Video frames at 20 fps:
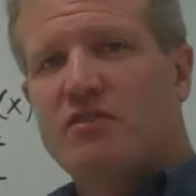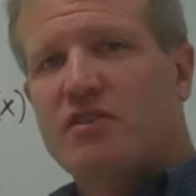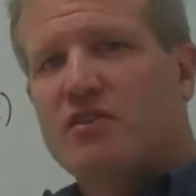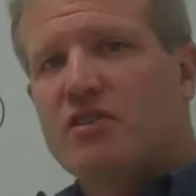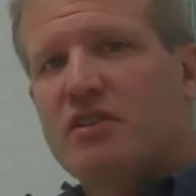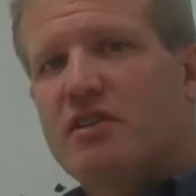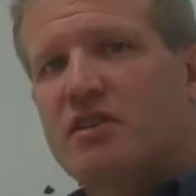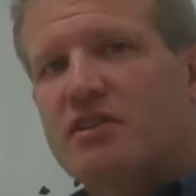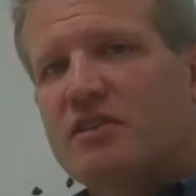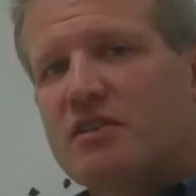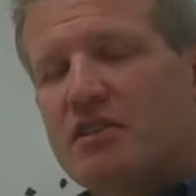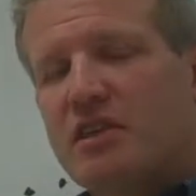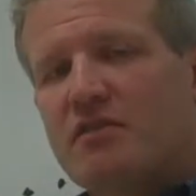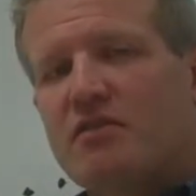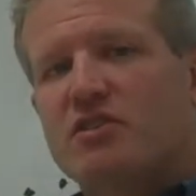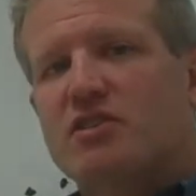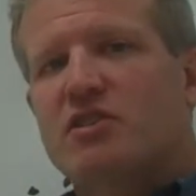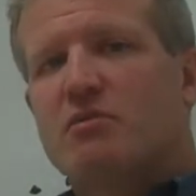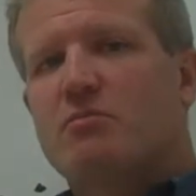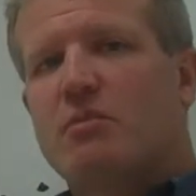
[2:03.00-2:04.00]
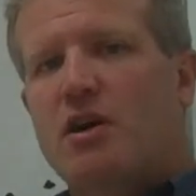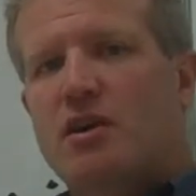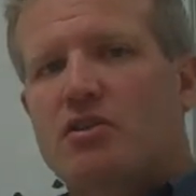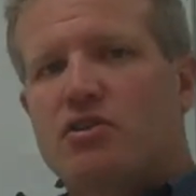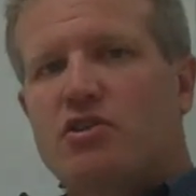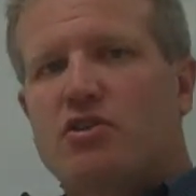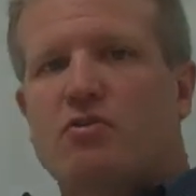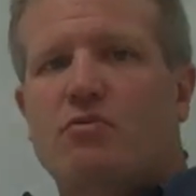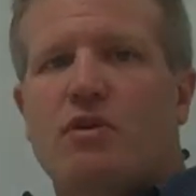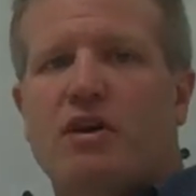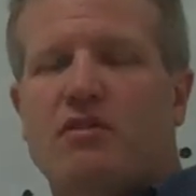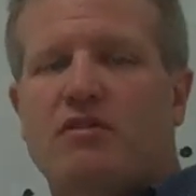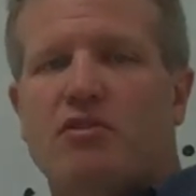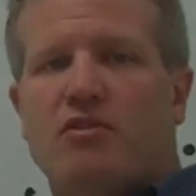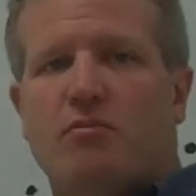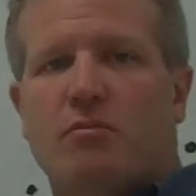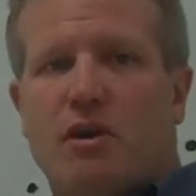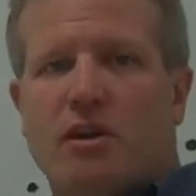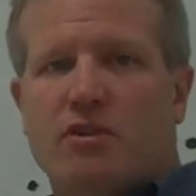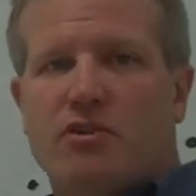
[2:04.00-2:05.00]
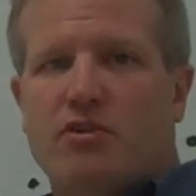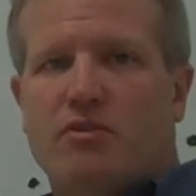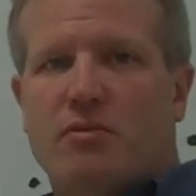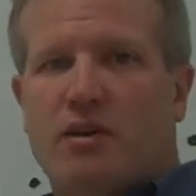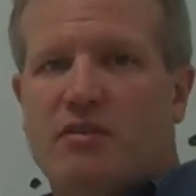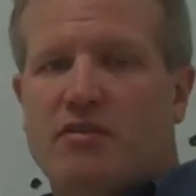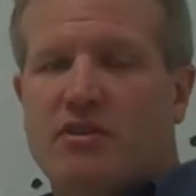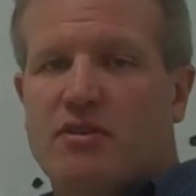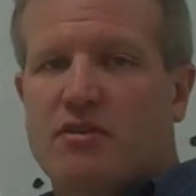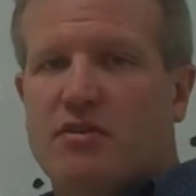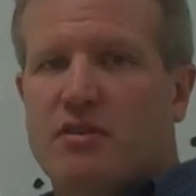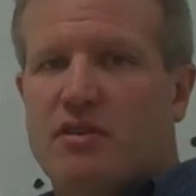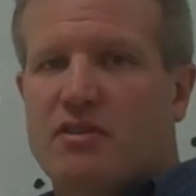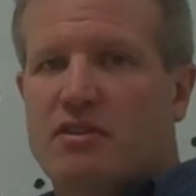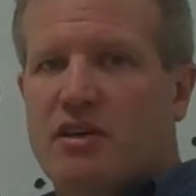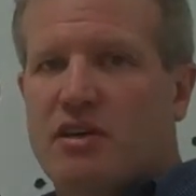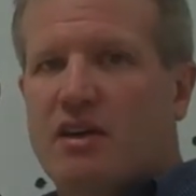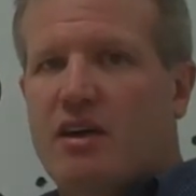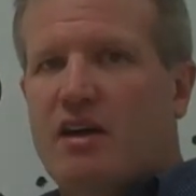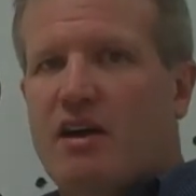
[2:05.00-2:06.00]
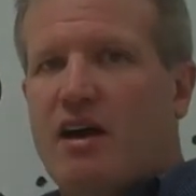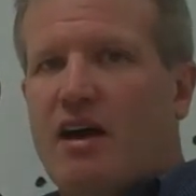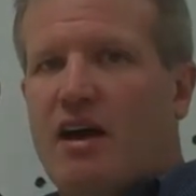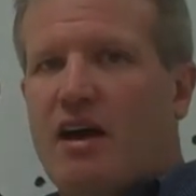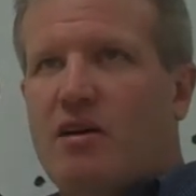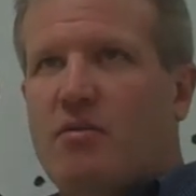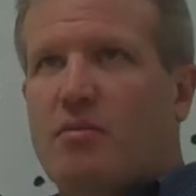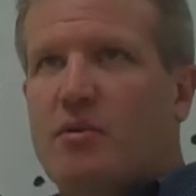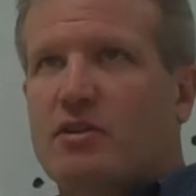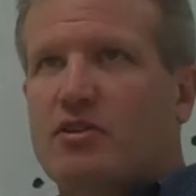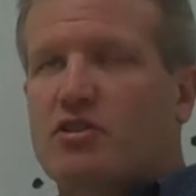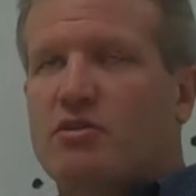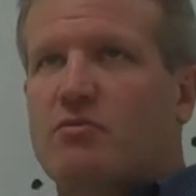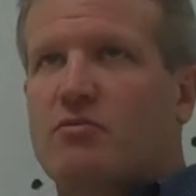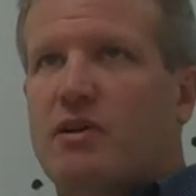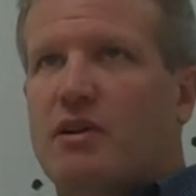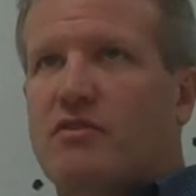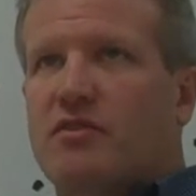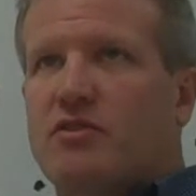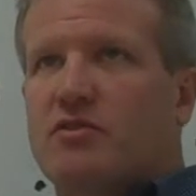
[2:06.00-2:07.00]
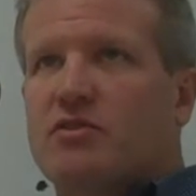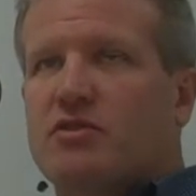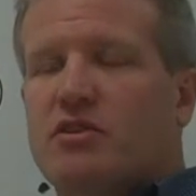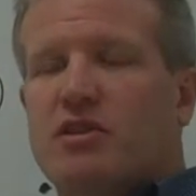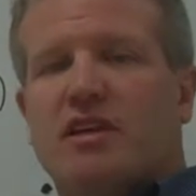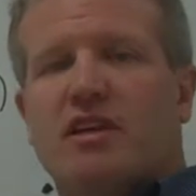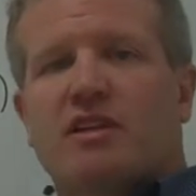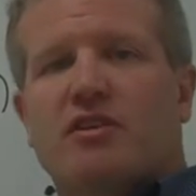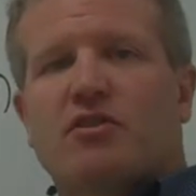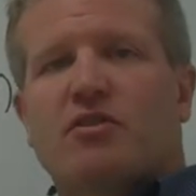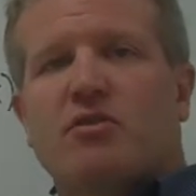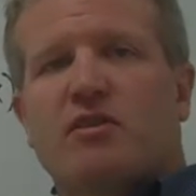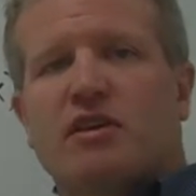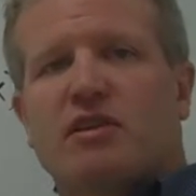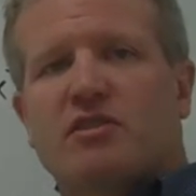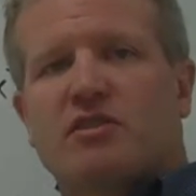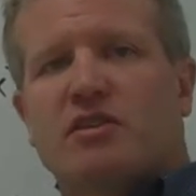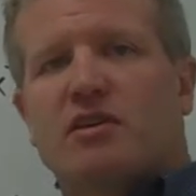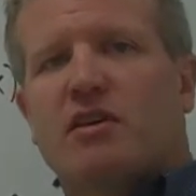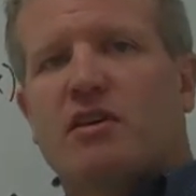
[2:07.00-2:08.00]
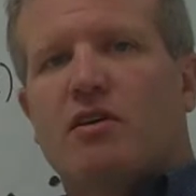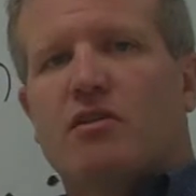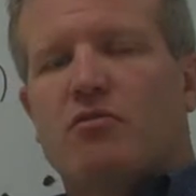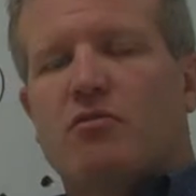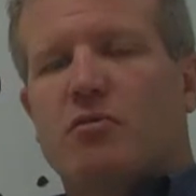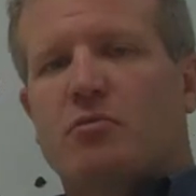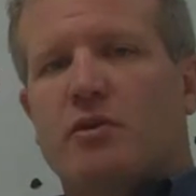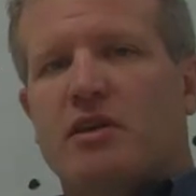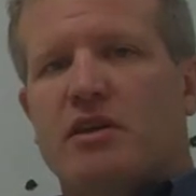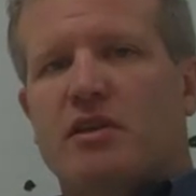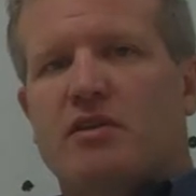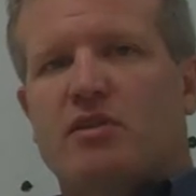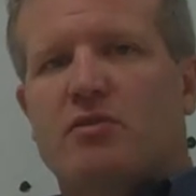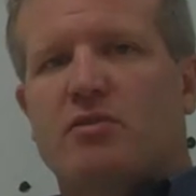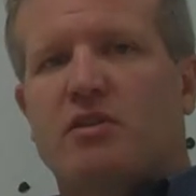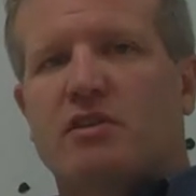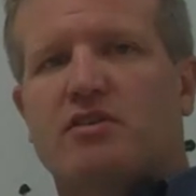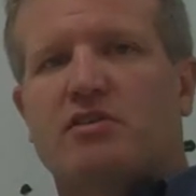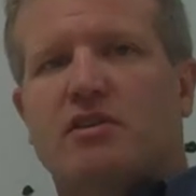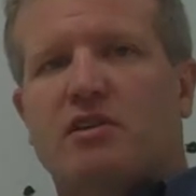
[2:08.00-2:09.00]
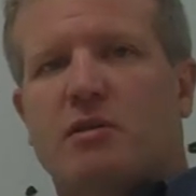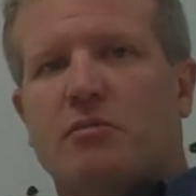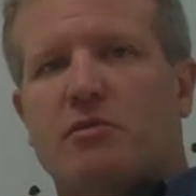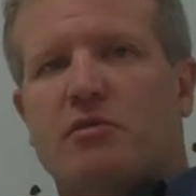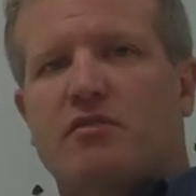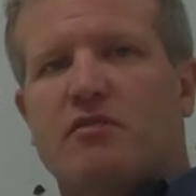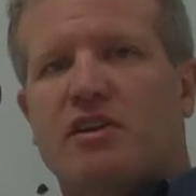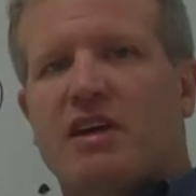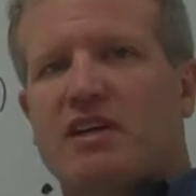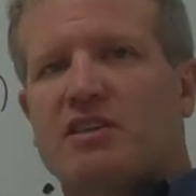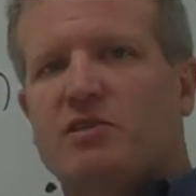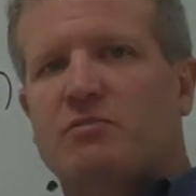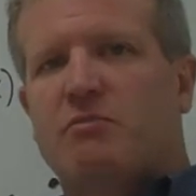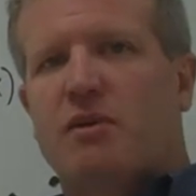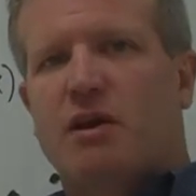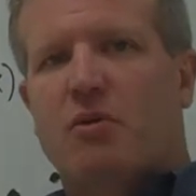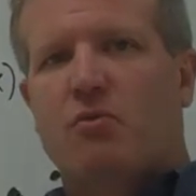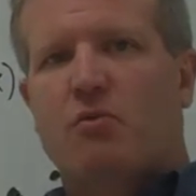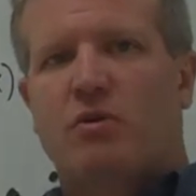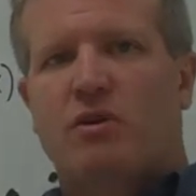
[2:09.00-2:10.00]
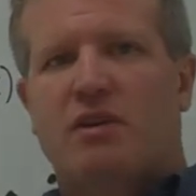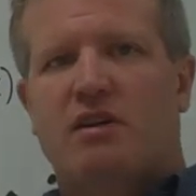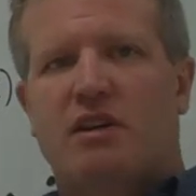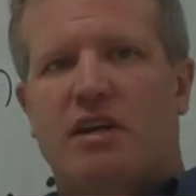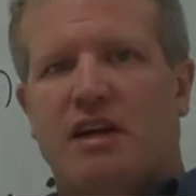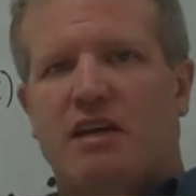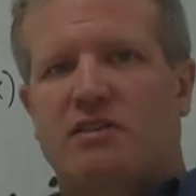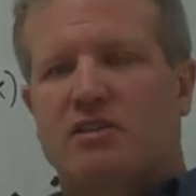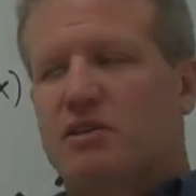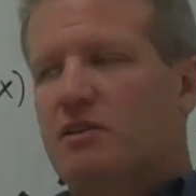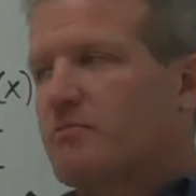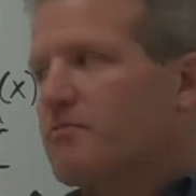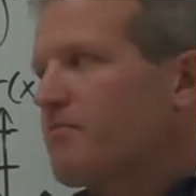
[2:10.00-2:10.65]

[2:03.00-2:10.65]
is going to give us the marginal revenue. Marginal revenue is how much the revenue is going to increase when we increase the number of desks by 1 desk.